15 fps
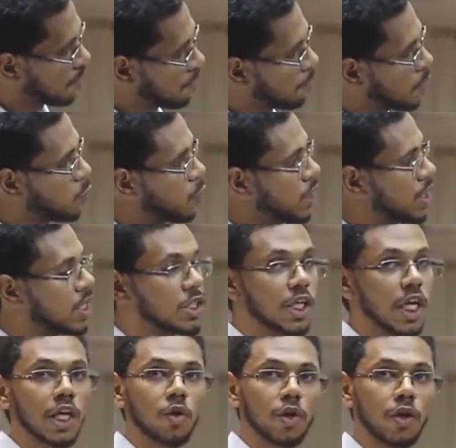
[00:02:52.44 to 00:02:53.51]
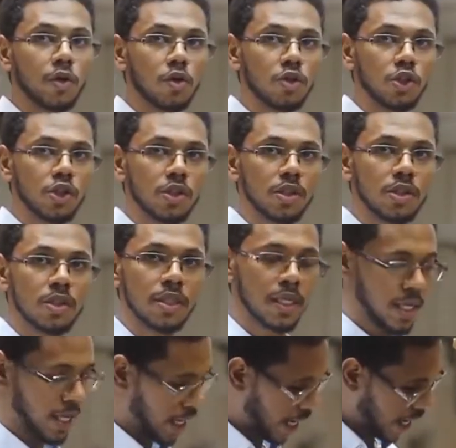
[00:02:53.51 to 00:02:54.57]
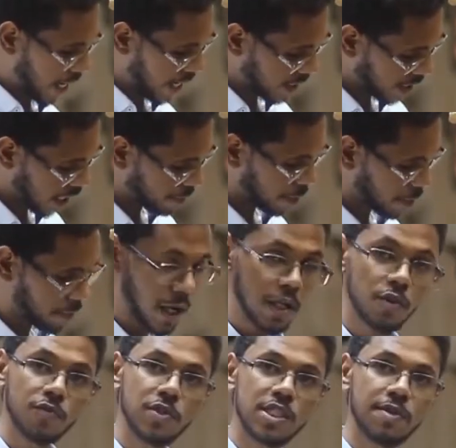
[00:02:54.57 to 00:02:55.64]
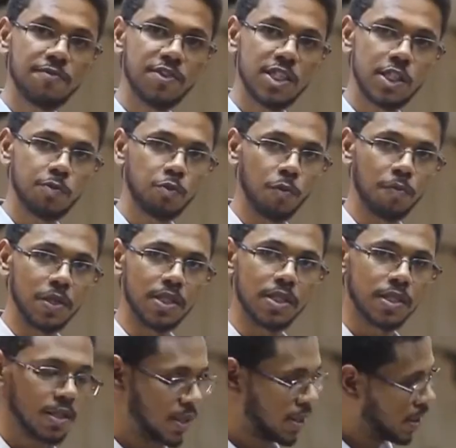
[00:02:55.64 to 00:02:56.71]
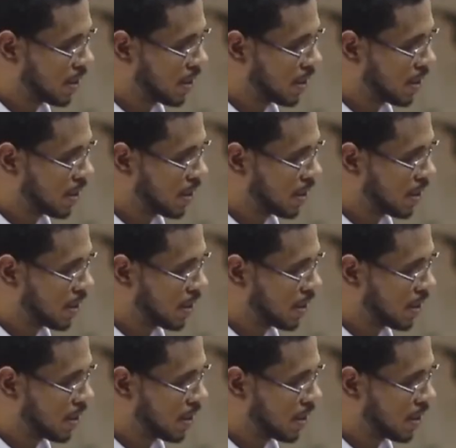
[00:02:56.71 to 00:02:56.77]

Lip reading: between the jugular notch and the upper part of the symphysis pubis.